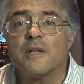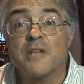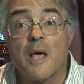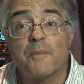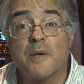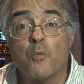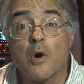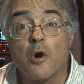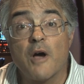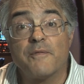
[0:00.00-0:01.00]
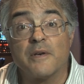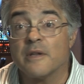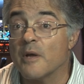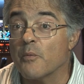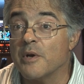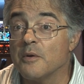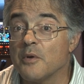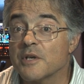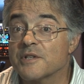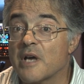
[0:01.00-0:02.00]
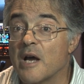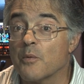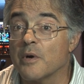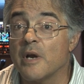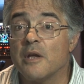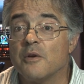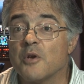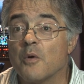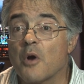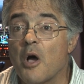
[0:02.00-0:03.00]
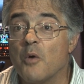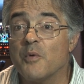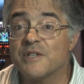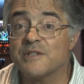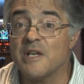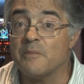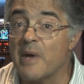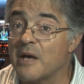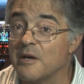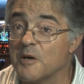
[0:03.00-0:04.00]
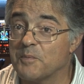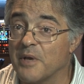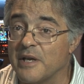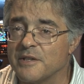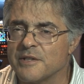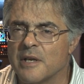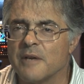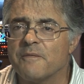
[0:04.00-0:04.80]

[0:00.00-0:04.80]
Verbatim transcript: It's happening more often that when you look skyward, you don't always see manned airplanes.